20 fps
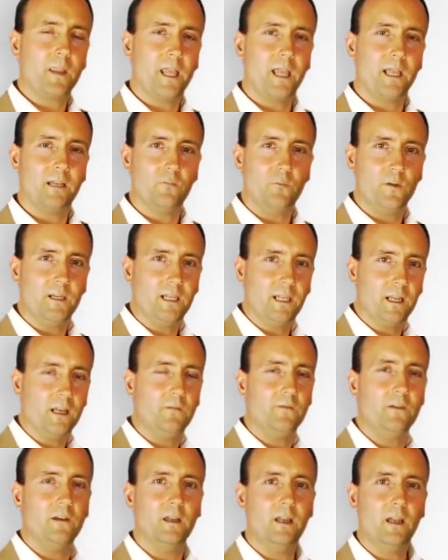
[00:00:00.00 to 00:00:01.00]
and we
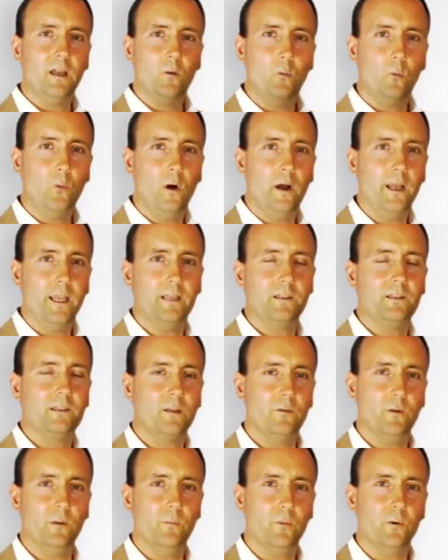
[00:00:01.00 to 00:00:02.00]
cover why it's
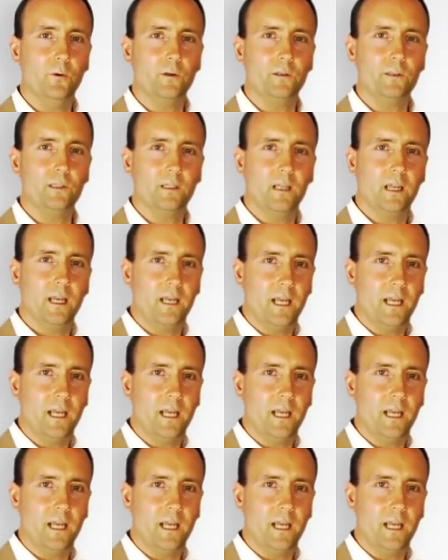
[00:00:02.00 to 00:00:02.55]
so important